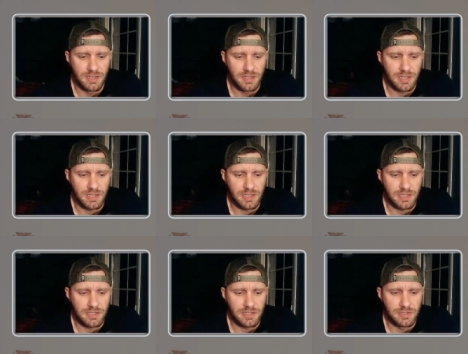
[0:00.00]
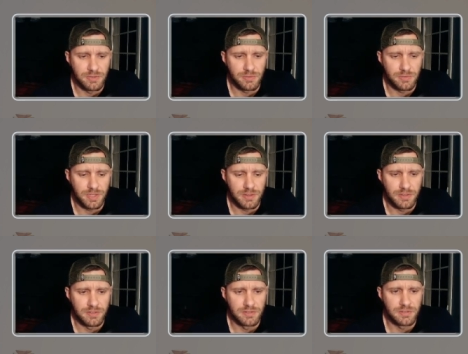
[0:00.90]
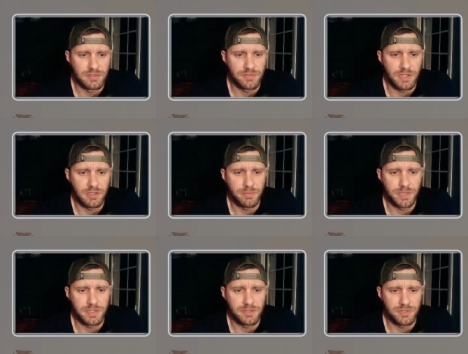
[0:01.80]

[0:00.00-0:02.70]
uh, with developing